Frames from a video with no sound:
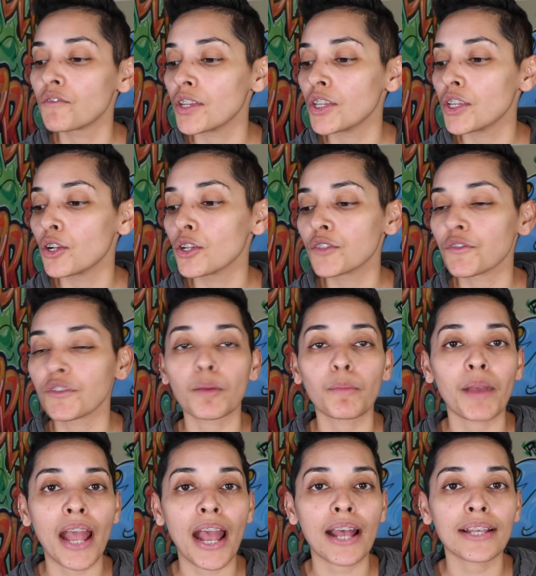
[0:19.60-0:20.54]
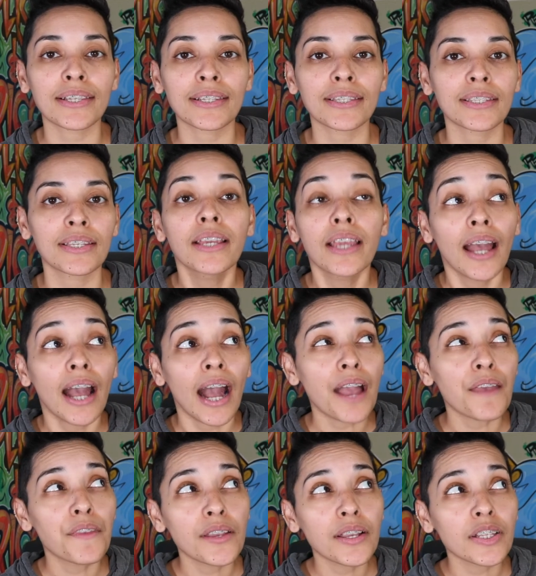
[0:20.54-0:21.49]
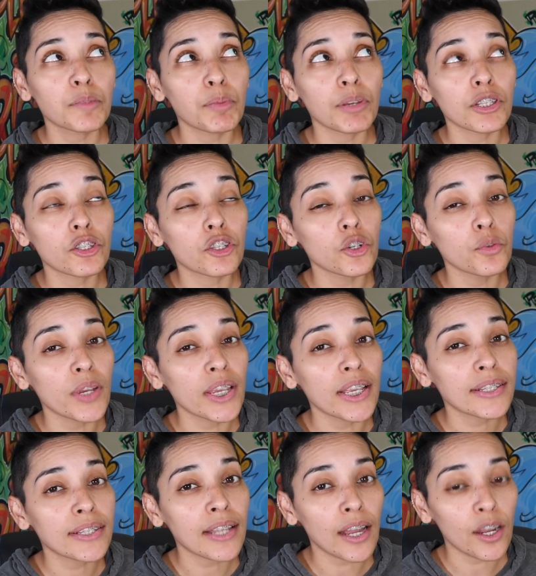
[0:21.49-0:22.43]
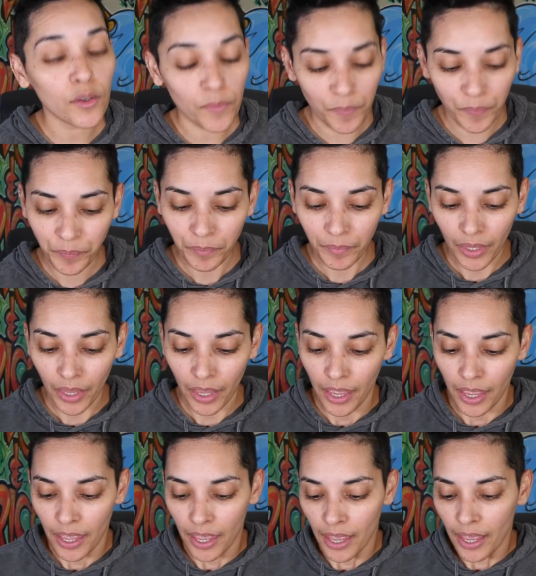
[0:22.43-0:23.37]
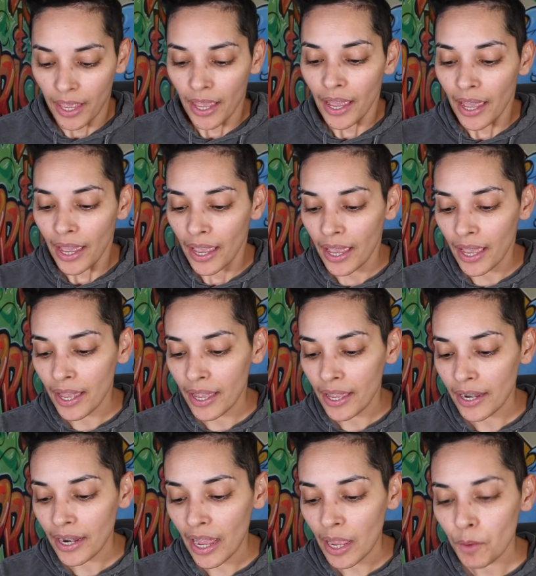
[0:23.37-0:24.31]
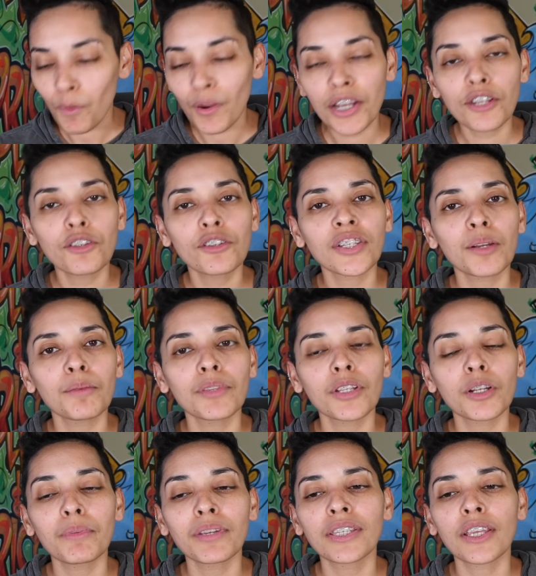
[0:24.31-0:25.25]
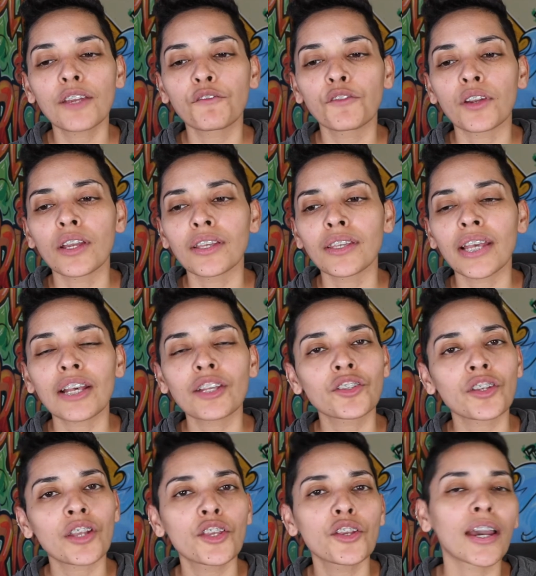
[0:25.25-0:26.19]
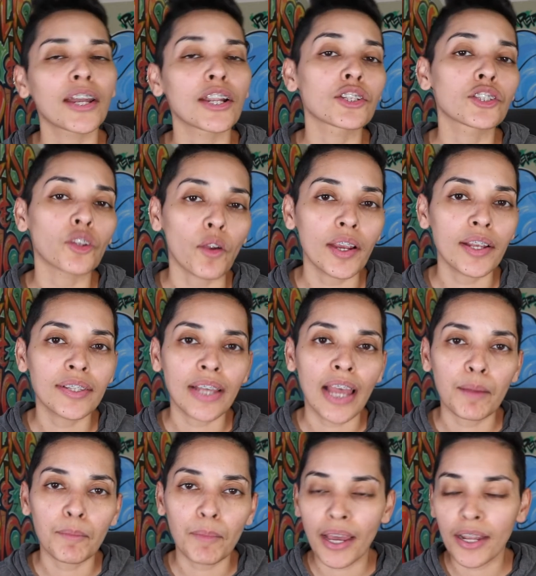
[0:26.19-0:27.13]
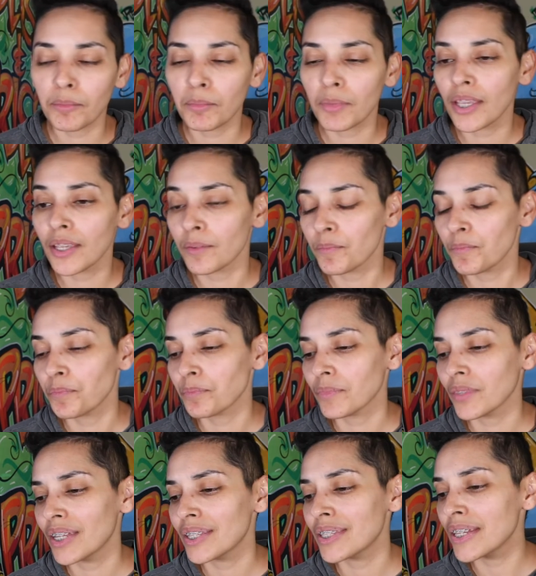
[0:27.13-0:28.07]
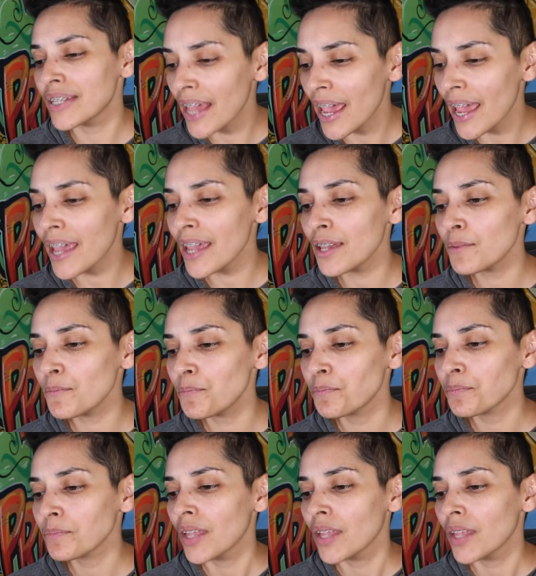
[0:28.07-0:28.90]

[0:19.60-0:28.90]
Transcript: videos for the past, I think it's been 2 weeks now, and I wanna do something a little bit different. Yesterday you got a story time out of me. Today,